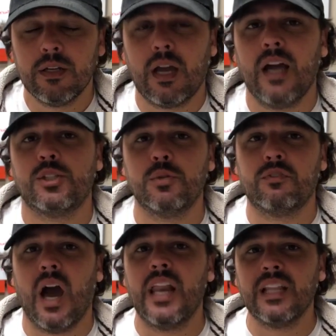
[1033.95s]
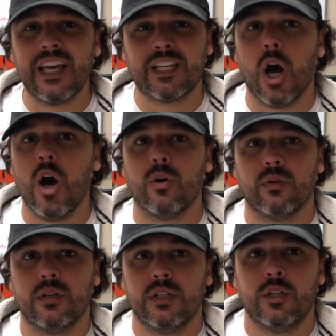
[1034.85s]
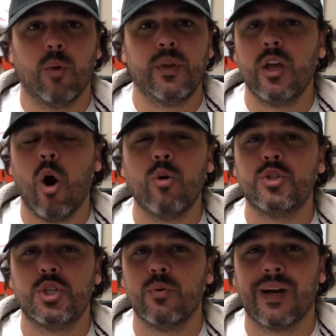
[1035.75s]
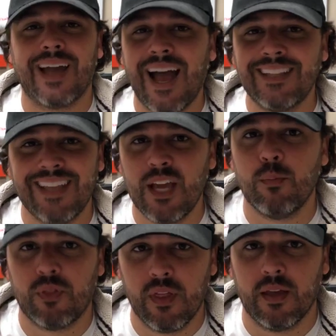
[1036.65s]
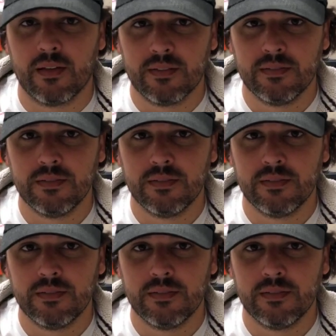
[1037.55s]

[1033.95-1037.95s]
Guys, you've got to let go. Nobody owes you a goddamn thing.